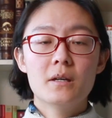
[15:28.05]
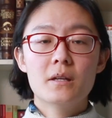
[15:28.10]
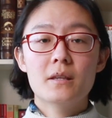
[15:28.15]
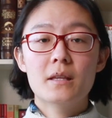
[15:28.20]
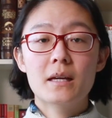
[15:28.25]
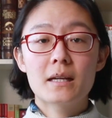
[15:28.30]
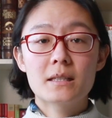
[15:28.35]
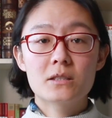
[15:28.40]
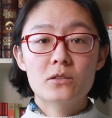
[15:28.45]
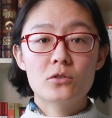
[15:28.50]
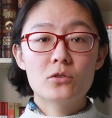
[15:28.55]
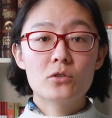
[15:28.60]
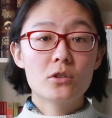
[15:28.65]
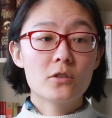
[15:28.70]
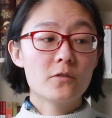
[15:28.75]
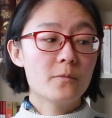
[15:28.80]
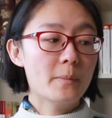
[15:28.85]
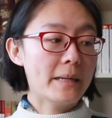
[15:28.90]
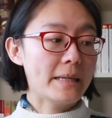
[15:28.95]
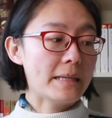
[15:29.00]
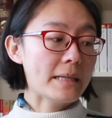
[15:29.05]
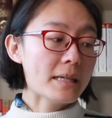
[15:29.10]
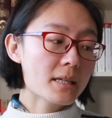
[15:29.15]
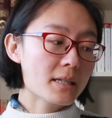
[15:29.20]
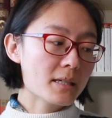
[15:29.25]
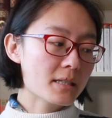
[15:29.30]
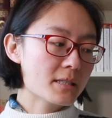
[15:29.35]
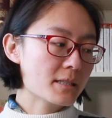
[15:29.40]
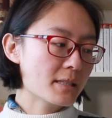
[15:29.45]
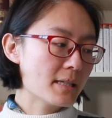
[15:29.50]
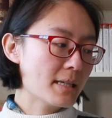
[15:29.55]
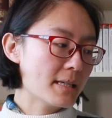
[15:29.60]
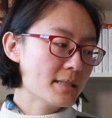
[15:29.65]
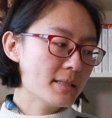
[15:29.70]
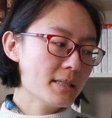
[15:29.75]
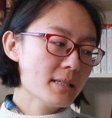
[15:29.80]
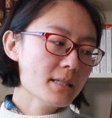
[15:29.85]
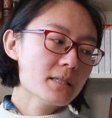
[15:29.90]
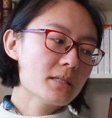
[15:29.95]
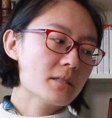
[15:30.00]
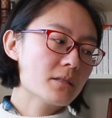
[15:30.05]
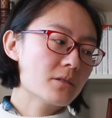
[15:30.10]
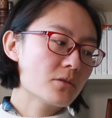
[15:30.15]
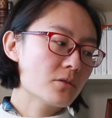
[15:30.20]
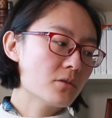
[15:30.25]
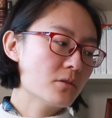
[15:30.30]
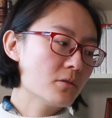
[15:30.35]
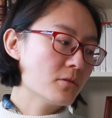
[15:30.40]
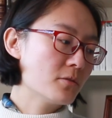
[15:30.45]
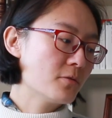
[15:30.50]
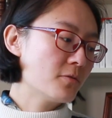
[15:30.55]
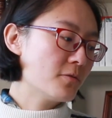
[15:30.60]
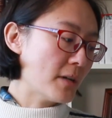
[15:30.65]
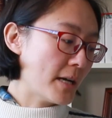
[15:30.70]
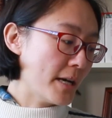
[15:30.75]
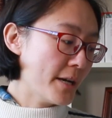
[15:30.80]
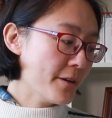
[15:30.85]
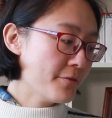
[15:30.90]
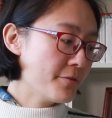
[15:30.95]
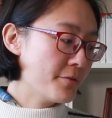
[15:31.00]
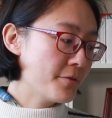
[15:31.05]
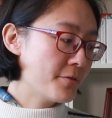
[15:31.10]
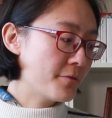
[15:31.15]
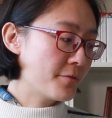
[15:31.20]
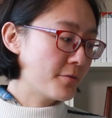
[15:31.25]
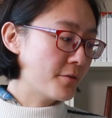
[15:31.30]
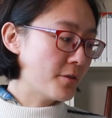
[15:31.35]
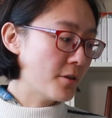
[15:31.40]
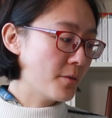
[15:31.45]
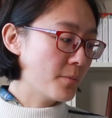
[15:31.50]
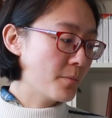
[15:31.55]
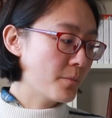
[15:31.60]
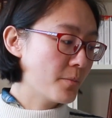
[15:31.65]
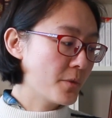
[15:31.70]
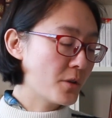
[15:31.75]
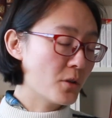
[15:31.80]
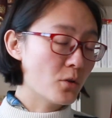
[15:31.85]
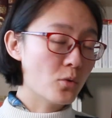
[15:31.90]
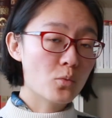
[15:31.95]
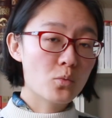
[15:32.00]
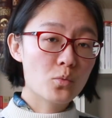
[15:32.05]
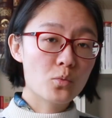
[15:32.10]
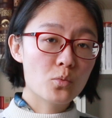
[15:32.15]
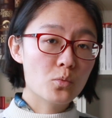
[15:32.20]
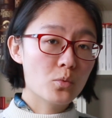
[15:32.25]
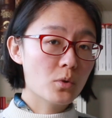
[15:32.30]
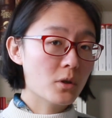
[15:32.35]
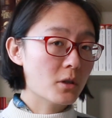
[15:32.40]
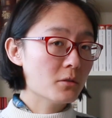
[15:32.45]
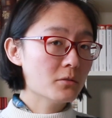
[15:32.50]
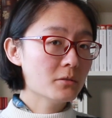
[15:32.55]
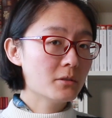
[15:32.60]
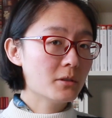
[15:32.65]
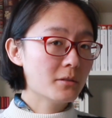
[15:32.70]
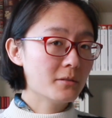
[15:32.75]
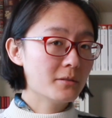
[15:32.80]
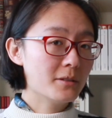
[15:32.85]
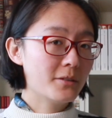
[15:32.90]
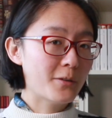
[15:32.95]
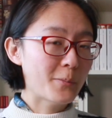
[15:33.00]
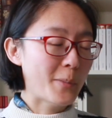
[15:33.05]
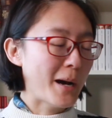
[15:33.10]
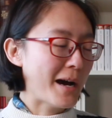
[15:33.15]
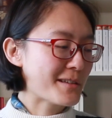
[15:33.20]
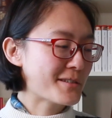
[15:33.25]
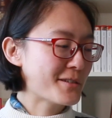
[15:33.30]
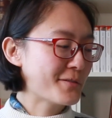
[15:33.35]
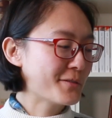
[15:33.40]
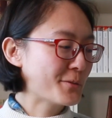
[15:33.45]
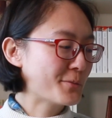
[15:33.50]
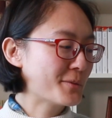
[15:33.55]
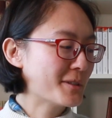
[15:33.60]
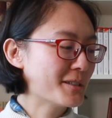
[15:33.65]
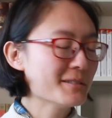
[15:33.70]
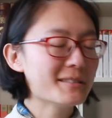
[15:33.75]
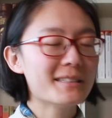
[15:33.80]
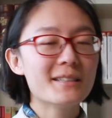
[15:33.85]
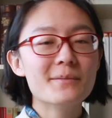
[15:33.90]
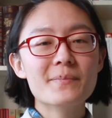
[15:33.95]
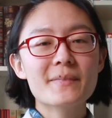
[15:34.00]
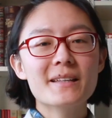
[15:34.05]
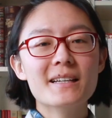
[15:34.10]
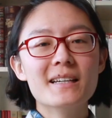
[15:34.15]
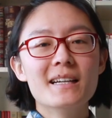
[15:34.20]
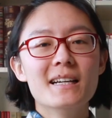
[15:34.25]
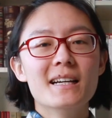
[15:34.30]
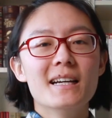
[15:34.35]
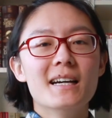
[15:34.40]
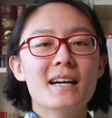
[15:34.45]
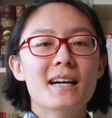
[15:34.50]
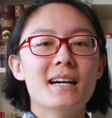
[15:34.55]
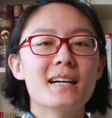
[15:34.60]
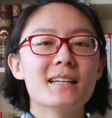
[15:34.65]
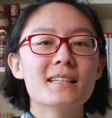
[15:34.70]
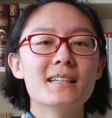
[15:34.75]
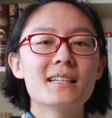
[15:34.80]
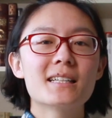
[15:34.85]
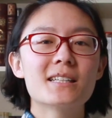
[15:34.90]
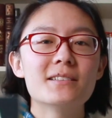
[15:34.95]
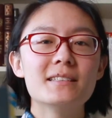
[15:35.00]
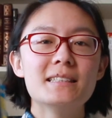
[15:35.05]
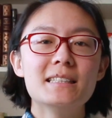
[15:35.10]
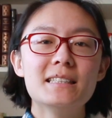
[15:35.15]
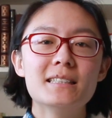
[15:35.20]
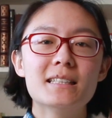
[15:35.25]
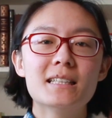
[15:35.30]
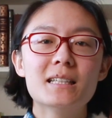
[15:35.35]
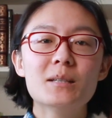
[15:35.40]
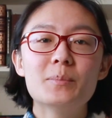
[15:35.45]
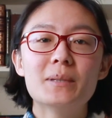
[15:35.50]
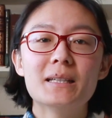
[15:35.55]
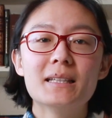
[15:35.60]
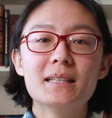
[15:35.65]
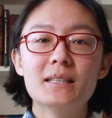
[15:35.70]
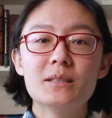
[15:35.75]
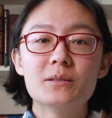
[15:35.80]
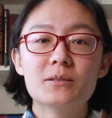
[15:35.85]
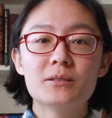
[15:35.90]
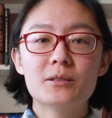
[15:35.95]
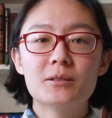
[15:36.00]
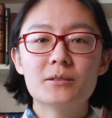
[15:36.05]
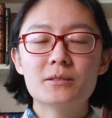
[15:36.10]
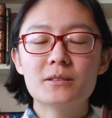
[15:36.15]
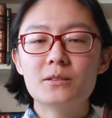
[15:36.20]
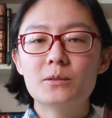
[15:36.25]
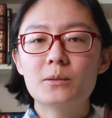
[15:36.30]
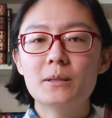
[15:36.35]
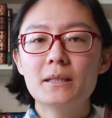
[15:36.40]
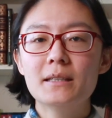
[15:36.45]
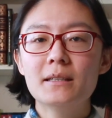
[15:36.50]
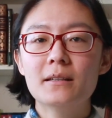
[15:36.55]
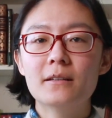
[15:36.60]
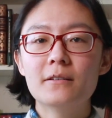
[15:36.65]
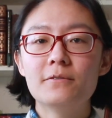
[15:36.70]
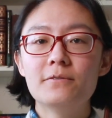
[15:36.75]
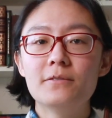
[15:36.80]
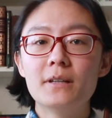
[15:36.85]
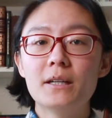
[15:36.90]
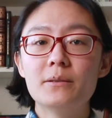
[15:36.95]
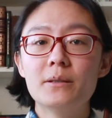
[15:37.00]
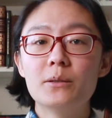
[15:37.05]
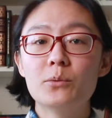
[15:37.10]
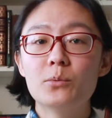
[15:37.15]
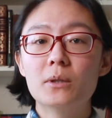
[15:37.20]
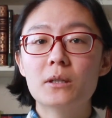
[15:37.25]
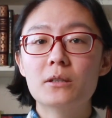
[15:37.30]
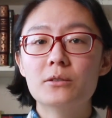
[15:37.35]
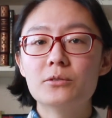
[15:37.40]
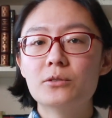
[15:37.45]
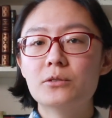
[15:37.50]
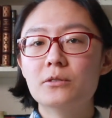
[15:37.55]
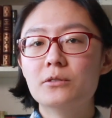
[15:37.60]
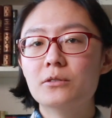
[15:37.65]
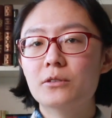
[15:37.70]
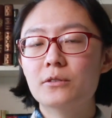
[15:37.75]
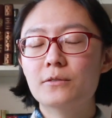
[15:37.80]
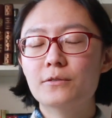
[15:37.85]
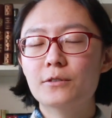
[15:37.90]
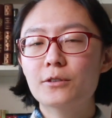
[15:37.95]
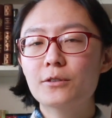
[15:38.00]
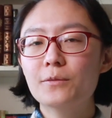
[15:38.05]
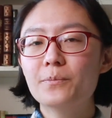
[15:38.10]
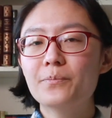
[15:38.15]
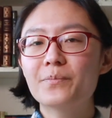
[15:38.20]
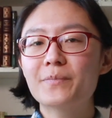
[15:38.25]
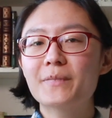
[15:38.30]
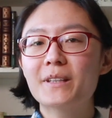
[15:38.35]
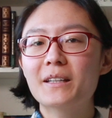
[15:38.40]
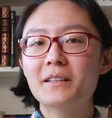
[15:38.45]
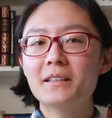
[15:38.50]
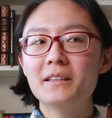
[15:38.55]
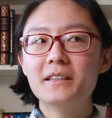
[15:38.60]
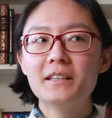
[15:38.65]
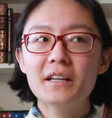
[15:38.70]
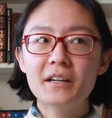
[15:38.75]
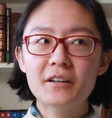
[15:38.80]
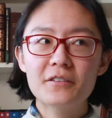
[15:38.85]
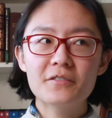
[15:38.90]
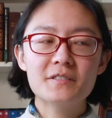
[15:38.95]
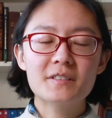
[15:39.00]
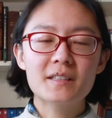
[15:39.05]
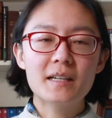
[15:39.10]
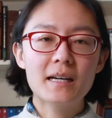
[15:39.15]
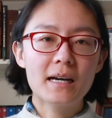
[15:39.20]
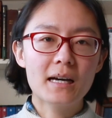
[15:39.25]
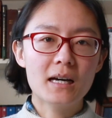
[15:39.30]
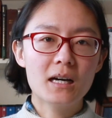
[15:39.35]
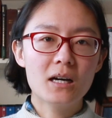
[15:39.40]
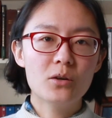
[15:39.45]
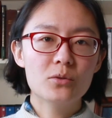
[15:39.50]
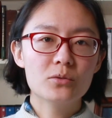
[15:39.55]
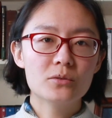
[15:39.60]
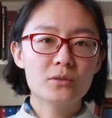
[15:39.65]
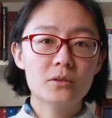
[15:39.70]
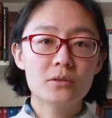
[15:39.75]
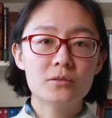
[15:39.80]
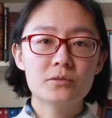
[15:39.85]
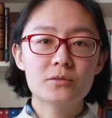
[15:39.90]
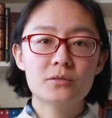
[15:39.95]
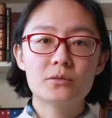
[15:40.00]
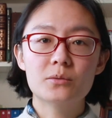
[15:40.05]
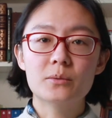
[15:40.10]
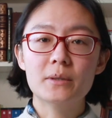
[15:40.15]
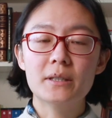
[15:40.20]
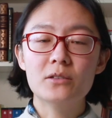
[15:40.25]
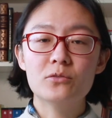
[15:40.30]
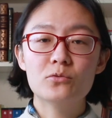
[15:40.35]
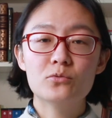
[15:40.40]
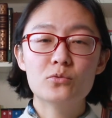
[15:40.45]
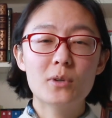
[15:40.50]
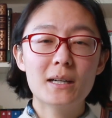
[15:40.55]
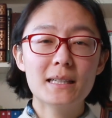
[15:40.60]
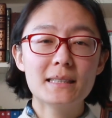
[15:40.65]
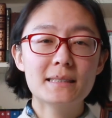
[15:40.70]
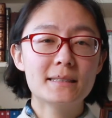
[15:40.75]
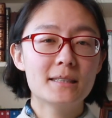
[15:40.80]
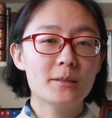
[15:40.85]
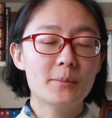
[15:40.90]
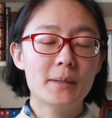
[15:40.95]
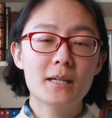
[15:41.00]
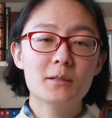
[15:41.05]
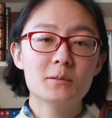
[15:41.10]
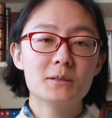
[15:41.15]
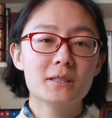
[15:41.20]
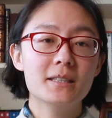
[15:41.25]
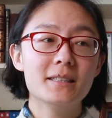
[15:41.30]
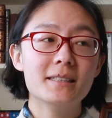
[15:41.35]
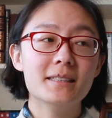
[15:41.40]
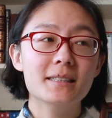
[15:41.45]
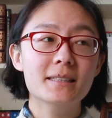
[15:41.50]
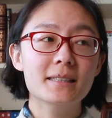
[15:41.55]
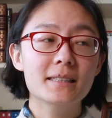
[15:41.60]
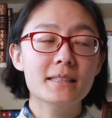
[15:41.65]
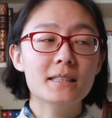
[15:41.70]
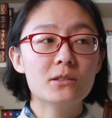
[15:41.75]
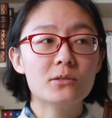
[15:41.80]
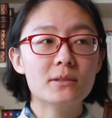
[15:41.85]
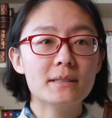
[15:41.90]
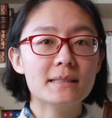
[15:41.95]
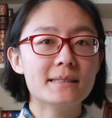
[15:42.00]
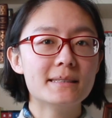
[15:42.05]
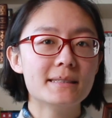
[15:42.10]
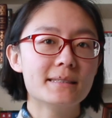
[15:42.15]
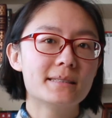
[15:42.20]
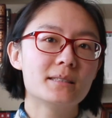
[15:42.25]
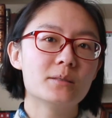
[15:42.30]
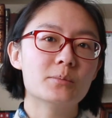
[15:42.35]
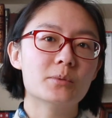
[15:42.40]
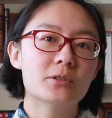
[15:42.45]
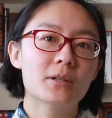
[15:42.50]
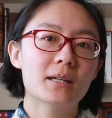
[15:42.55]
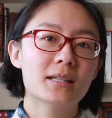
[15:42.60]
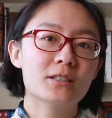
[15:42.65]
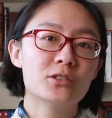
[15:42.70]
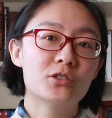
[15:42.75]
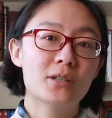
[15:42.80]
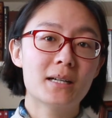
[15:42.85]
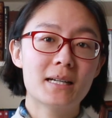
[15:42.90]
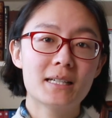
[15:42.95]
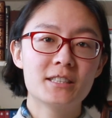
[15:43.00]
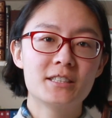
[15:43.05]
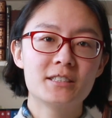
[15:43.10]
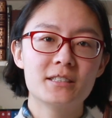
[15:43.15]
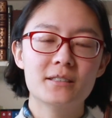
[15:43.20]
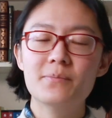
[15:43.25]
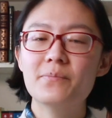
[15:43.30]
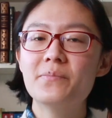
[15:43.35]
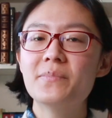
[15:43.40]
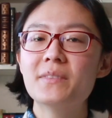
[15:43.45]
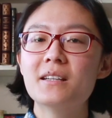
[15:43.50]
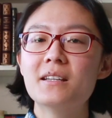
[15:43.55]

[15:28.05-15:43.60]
That's all of my English classics, so 5 from the world, different parts of the world. Anna Karenina by Leo Tolstoy, a very well-known novel. I loved how Tolstoy writes about the irresistible attraction.